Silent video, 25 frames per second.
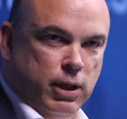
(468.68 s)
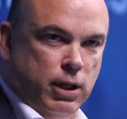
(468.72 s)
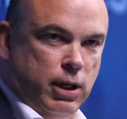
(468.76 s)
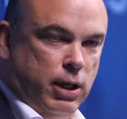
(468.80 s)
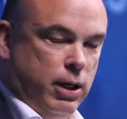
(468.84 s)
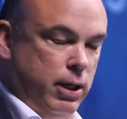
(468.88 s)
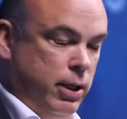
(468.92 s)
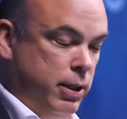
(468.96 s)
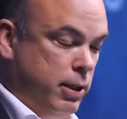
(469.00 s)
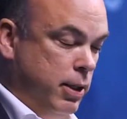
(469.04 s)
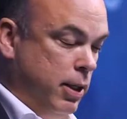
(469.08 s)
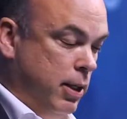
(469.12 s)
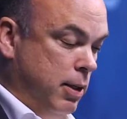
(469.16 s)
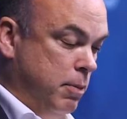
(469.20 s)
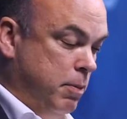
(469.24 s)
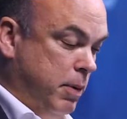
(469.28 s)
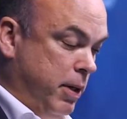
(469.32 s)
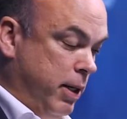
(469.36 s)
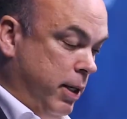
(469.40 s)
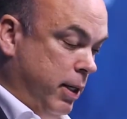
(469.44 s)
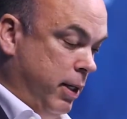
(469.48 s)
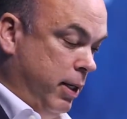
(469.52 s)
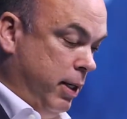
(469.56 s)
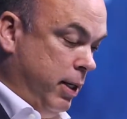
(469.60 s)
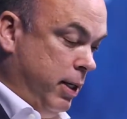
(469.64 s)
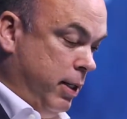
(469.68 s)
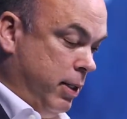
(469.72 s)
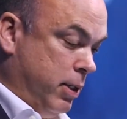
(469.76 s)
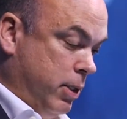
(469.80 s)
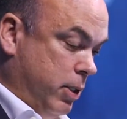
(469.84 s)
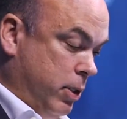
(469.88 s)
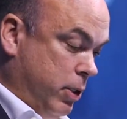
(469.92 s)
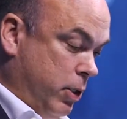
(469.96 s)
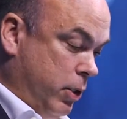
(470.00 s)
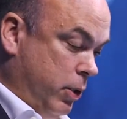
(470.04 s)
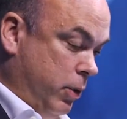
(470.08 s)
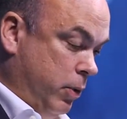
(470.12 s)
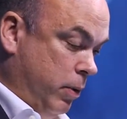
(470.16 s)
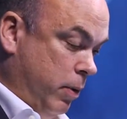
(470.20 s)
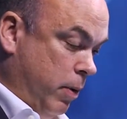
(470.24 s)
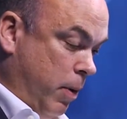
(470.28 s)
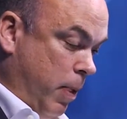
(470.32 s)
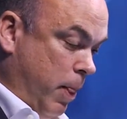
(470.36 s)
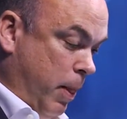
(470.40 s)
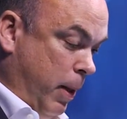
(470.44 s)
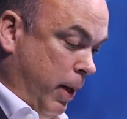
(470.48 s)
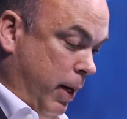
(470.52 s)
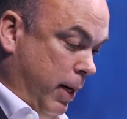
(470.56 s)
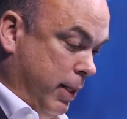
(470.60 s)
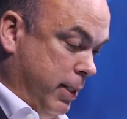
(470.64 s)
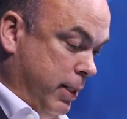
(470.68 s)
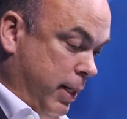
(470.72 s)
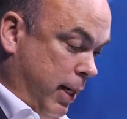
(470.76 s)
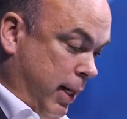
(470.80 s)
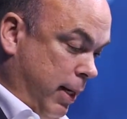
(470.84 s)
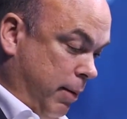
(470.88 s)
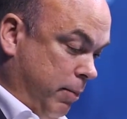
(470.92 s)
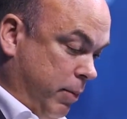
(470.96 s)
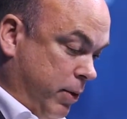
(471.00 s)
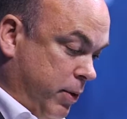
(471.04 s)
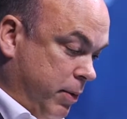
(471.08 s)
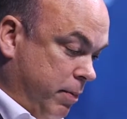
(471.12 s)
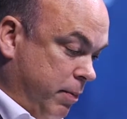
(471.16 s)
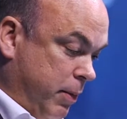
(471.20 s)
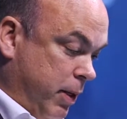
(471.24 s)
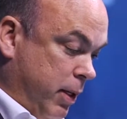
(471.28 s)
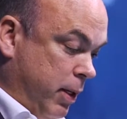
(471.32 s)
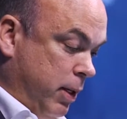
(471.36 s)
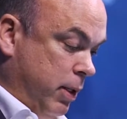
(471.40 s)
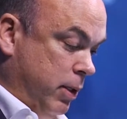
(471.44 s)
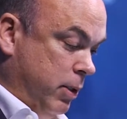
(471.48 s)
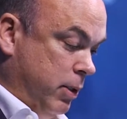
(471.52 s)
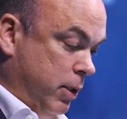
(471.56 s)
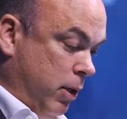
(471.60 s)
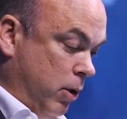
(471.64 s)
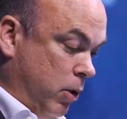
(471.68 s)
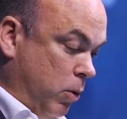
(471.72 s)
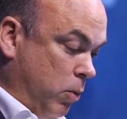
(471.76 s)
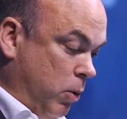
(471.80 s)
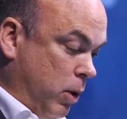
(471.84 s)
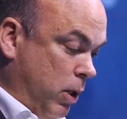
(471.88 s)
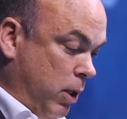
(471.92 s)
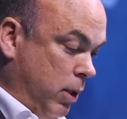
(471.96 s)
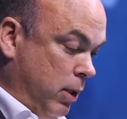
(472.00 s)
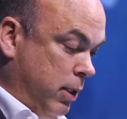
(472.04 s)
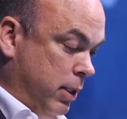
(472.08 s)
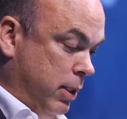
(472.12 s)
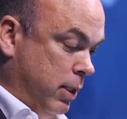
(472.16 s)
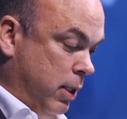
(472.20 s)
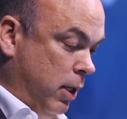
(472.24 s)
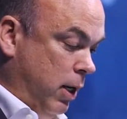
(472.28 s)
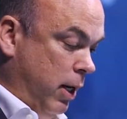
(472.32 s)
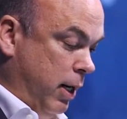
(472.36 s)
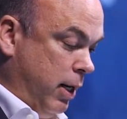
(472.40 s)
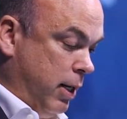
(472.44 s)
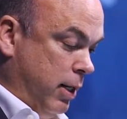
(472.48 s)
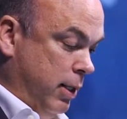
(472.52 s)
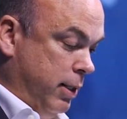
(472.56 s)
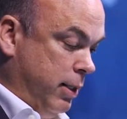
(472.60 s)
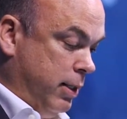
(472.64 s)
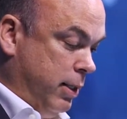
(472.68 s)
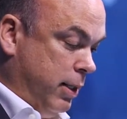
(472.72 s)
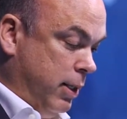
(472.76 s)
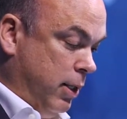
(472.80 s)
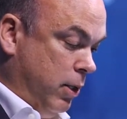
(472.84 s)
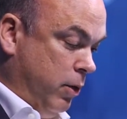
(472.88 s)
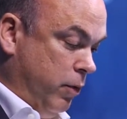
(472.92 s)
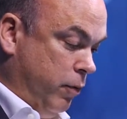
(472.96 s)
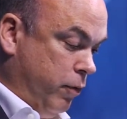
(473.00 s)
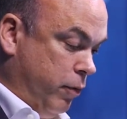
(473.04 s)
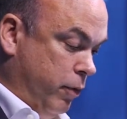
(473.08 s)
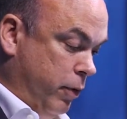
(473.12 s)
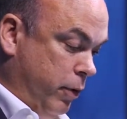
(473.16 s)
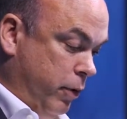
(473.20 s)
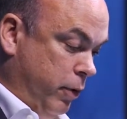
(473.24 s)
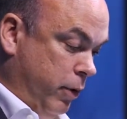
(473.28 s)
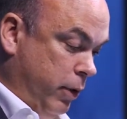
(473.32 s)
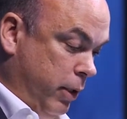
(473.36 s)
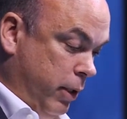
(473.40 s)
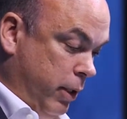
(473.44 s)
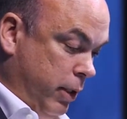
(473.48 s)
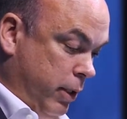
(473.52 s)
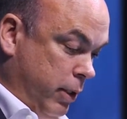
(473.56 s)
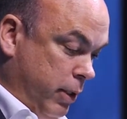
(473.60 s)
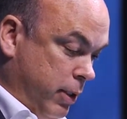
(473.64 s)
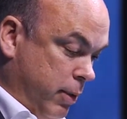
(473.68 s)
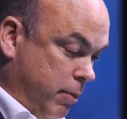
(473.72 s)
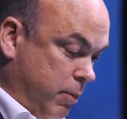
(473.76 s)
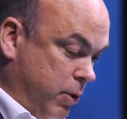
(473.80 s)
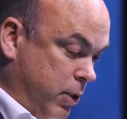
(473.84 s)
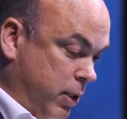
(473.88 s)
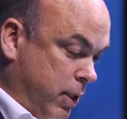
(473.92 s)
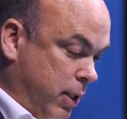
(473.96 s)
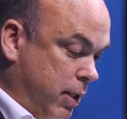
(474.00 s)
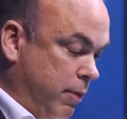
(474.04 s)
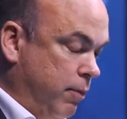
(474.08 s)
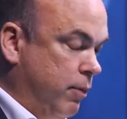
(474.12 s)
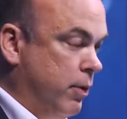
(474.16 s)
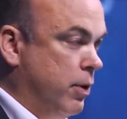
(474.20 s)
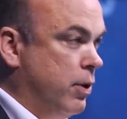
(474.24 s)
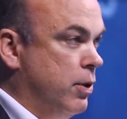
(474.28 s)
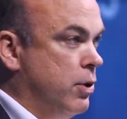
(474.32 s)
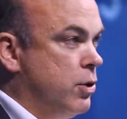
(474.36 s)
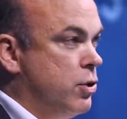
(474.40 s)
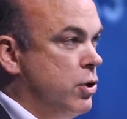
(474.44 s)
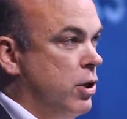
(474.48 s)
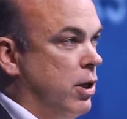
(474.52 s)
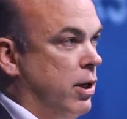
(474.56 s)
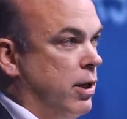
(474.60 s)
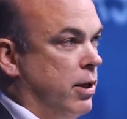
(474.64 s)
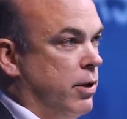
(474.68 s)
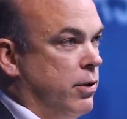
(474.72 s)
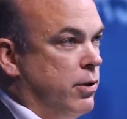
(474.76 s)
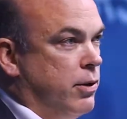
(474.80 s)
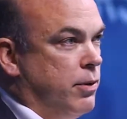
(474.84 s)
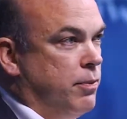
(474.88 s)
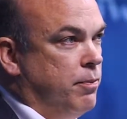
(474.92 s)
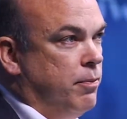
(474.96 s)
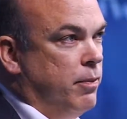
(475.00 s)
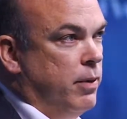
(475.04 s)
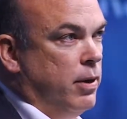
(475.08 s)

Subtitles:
and there's going to be a need to adapt. So the world is likely to go through some significant change.